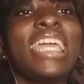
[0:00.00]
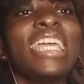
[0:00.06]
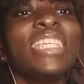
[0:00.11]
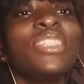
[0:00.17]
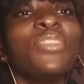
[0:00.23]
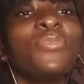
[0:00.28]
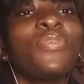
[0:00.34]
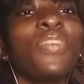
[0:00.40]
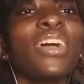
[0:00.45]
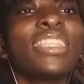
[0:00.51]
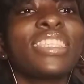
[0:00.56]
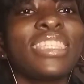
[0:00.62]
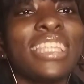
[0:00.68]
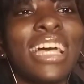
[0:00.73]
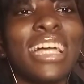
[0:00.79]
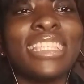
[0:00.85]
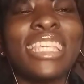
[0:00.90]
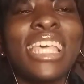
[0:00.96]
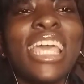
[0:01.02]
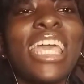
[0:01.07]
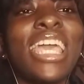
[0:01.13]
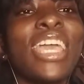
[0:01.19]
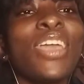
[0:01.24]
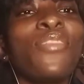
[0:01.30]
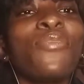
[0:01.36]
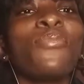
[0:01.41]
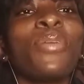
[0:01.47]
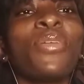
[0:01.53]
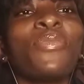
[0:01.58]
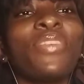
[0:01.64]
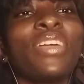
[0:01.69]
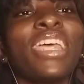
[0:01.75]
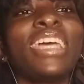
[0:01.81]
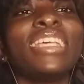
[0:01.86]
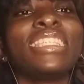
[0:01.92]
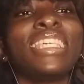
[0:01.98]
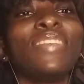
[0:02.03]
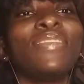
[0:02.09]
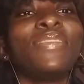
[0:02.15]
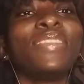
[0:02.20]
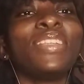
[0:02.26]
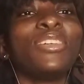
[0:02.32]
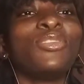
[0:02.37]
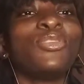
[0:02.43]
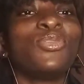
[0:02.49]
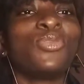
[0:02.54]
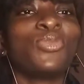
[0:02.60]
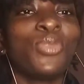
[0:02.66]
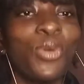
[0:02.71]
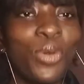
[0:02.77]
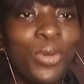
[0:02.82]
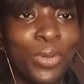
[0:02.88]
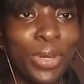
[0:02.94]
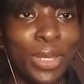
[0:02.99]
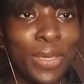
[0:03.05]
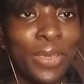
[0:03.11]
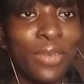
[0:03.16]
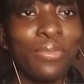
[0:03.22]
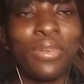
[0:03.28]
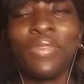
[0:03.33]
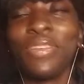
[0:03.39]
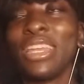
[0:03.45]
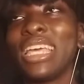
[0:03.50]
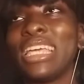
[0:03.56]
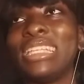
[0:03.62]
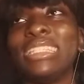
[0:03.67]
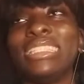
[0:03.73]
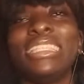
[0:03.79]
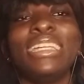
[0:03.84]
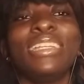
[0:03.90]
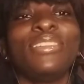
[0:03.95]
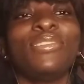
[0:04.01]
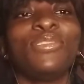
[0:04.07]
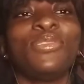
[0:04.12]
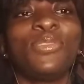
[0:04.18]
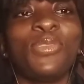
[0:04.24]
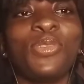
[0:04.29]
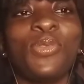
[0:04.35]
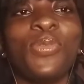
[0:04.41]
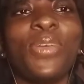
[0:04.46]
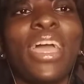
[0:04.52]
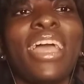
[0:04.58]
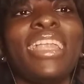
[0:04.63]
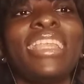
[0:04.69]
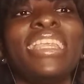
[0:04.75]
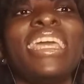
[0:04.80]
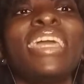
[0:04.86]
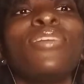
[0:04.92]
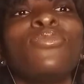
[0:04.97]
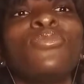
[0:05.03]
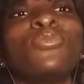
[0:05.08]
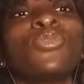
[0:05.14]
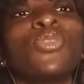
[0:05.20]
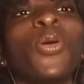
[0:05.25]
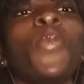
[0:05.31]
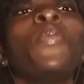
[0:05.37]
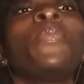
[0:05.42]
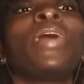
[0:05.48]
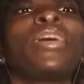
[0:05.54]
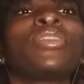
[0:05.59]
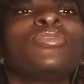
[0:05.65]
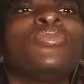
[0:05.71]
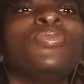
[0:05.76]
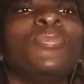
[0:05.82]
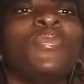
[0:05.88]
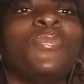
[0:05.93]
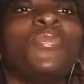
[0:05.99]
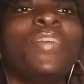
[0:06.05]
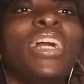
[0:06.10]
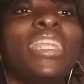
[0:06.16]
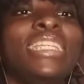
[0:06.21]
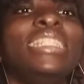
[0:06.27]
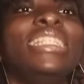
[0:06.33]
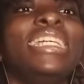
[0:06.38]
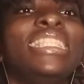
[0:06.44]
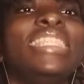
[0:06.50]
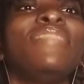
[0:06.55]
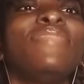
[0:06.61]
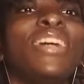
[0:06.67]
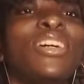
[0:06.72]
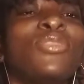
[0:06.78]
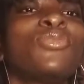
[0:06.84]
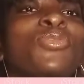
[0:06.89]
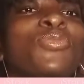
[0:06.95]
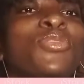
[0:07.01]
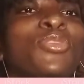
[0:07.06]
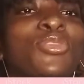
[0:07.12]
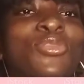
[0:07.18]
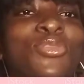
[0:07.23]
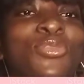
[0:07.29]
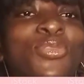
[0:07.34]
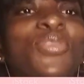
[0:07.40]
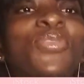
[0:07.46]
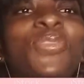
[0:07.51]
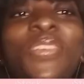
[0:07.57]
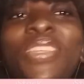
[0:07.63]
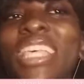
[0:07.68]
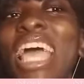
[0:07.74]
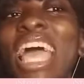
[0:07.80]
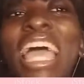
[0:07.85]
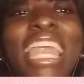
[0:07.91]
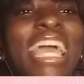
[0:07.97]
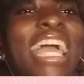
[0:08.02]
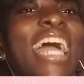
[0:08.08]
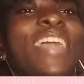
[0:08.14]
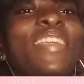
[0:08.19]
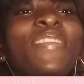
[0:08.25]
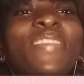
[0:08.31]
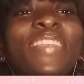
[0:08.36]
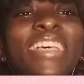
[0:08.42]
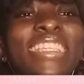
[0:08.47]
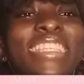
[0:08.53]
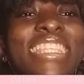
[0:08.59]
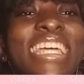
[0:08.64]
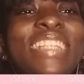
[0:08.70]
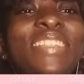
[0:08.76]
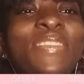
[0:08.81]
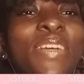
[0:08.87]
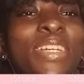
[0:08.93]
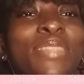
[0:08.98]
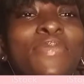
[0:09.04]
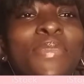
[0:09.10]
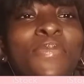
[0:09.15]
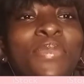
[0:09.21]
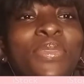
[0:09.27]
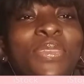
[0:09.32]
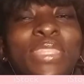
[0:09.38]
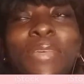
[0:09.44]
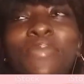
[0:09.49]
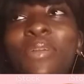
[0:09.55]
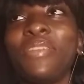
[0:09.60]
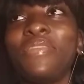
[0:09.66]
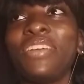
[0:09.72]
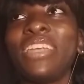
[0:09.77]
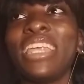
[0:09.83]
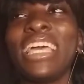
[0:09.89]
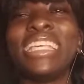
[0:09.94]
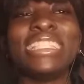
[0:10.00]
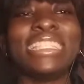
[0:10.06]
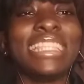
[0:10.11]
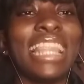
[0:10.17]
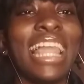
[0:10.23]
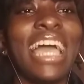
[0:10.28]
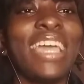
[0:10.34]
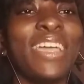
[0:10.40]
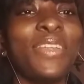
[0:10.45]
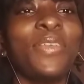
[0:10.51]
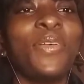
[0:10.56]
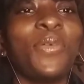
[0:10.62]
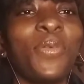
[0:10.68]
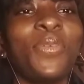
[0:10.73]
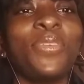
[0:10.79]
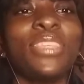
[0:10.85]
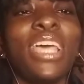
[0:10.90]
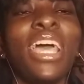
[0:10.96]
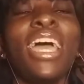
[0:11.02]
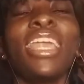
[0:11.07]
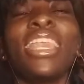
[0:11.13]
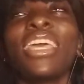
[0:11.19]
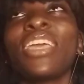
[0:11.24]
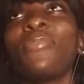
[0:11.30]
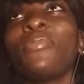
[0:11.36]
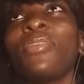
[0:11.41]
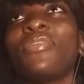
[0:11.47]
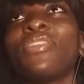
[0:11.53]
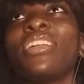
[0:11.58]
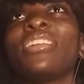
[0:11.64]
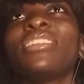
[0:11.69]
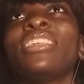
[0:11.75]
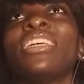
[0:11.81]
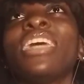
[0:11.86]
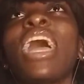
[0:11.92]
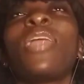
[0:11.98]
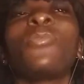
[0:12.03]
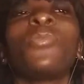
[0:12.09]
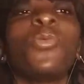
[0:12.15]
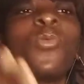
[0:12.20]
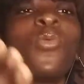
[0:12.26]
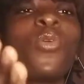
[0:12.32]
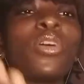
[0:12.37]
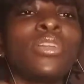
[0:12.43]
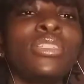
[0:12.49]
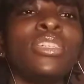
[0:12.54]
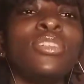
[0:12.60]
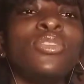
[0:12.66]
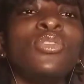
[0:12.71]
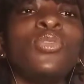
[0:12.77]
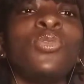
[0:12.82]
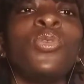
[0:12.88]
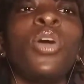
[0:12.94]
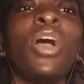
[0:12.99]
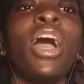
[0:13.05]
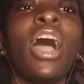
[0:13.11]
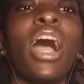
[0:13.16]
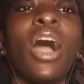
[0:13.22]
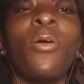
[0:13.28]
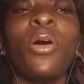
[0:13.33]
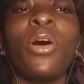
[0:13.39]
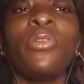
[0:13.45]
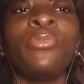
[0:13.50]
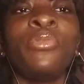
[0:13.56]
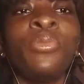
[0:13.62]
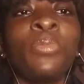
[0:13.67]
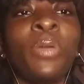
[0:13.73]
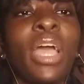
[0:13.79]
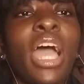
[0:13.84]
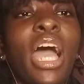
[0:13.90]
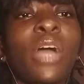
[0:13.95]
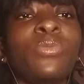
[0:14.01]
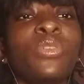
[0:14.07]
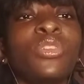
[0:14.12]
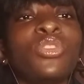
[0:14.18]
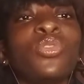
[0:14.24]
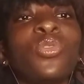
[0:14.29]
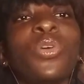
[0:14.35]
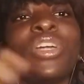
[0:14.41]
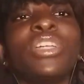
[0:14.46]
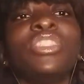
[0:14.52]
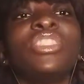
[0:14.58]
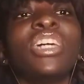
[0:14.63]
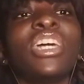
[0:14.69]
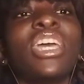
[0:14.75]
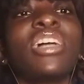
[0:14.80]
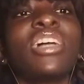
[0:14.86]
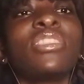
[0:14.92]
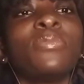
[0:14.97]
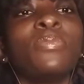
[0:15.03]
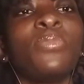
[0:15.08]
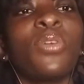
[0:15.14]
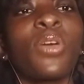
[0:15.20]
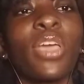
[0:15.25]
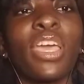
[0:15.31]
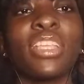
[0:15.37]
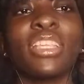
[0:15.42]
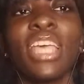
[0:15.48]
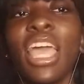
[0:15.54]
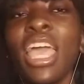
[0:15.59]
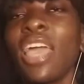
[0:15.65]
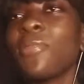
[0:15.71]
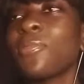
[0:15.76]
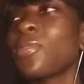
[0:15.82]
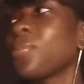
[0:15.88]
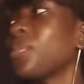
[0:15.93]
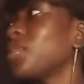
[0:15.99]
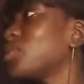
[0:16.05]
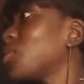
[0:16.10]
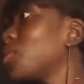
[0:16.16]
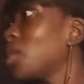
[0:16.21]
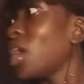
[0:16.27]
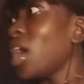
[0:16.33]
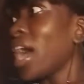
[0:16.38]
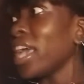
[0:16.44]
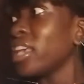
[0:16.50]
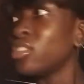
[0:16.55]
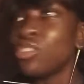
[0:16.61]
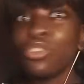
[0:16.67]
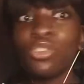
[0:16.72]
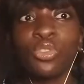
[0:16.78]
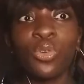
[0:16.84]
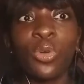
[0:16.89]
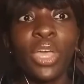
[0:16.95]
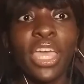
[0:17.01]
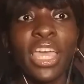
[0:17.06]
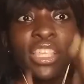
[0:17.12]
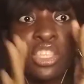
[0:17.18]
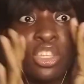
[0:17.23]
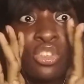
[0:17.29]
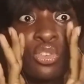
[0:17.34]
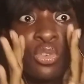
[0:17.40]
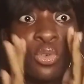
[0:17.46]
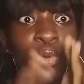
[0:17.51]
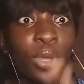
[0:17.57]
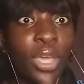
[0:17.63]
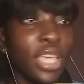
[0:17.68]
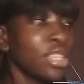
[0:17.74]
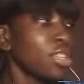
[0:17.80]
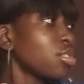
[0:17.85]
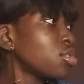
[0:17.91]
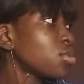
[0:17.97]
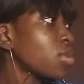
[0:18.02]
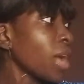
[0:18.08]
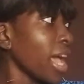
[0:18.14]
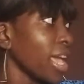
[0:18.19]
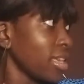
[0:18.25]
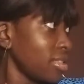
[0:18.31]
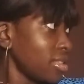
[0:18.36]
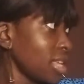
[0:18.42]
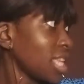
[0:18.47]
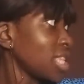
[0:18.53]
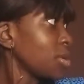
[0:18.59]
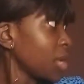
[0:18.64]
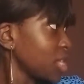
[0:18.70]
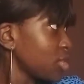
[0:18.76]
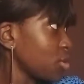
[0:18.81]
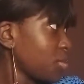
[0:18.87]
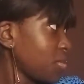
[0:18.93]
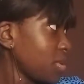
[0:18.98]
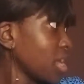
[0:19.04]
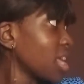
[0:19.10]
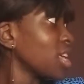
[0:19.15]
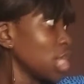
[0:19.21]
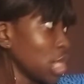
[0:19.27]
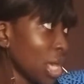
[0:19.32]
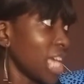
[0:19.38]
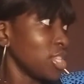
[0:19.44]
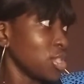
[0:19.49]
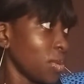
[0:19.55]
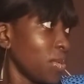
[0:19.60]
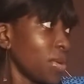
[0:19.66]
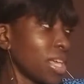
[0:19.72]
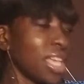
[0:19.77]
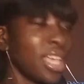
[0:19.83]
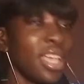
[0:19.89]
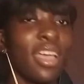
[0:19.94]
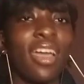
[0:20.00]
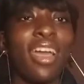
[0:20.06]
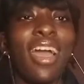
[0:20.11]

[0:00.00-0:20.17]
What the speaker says: Is the fact that if my father is giving a story, if my father is saying a story, they will turn back to validate if that story is true or not. Like, I don't understand. Do you expect me to say my father is lying or what? Like, if my father said, and we walked into our room and we saw a giant bucket, and we come and talk, is it true? Is it true? Is it true? You guys saw bucket? You guys saw bucket?